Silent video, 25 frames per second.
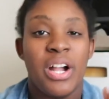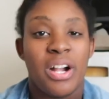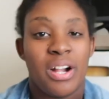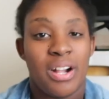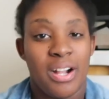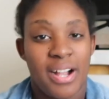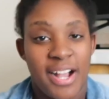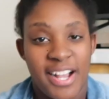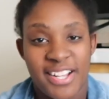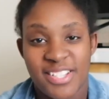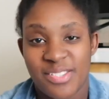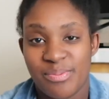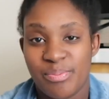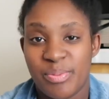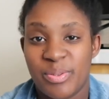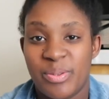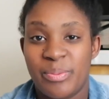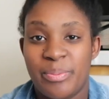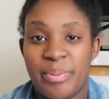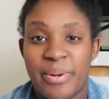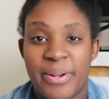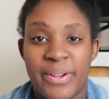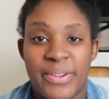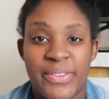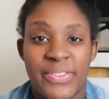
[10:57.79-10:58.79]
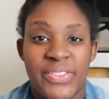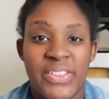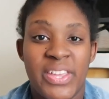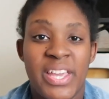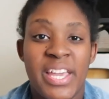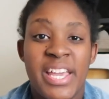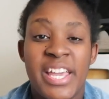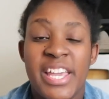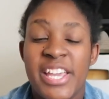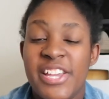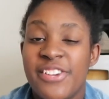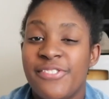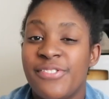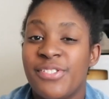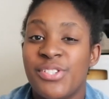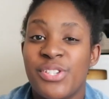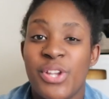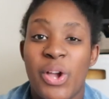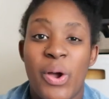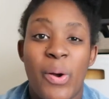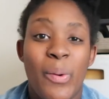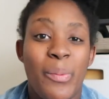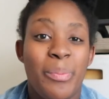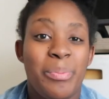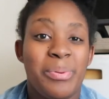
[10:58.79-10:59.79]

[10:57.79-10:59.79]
or a hospital birth. If so,